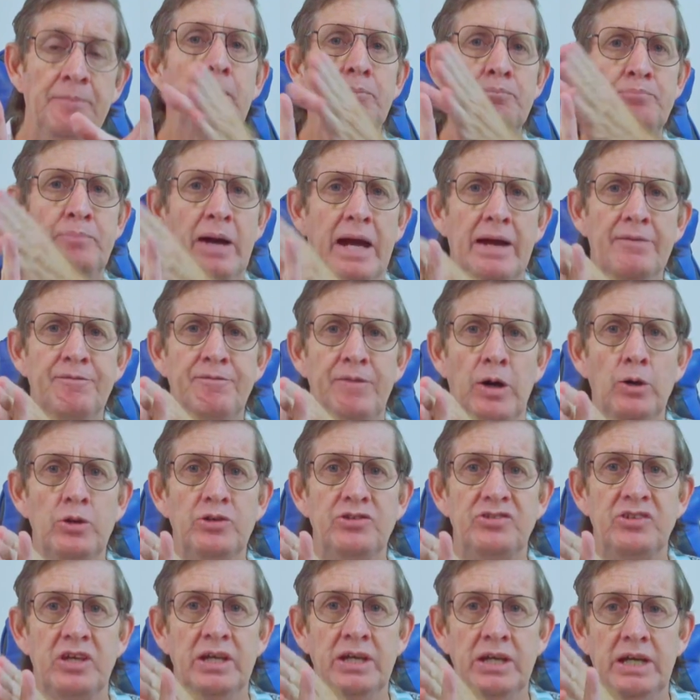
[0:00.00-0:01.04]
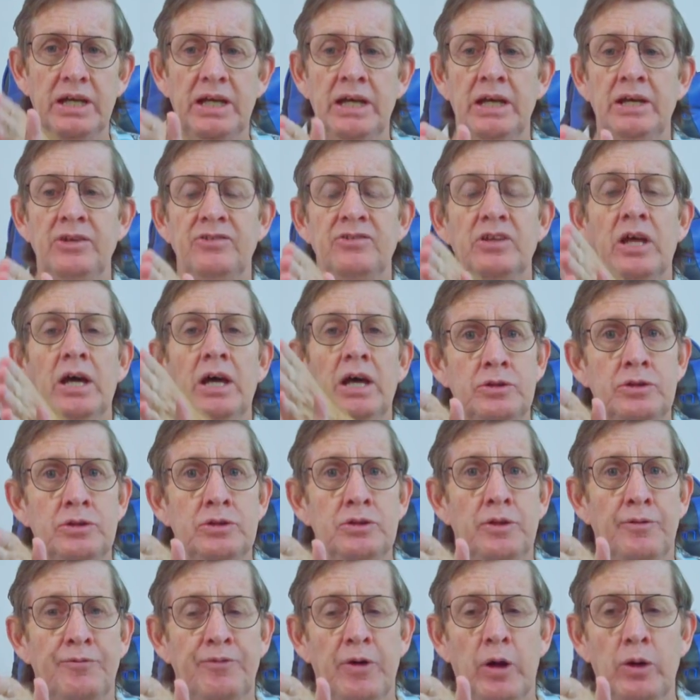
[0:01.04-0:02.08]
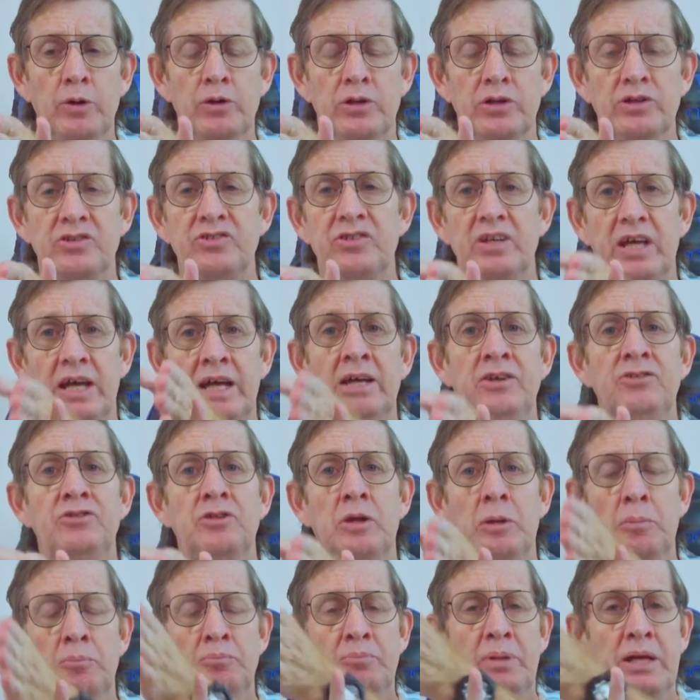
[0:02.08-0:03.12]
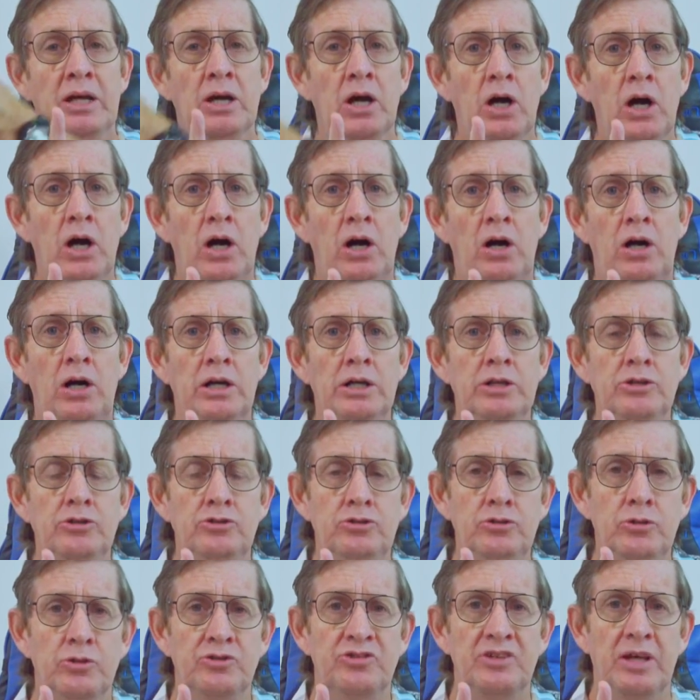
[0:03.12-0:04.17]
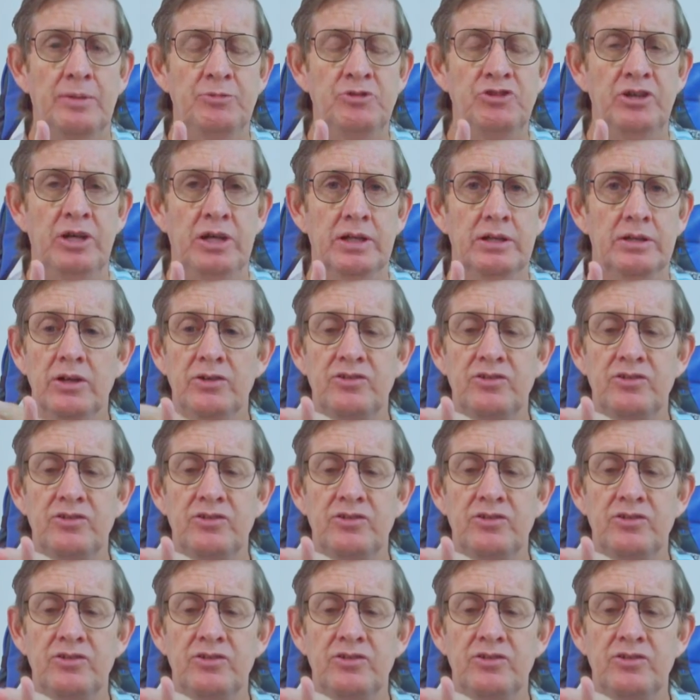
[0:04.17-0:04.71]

Back focusing is the focus is behind your subject.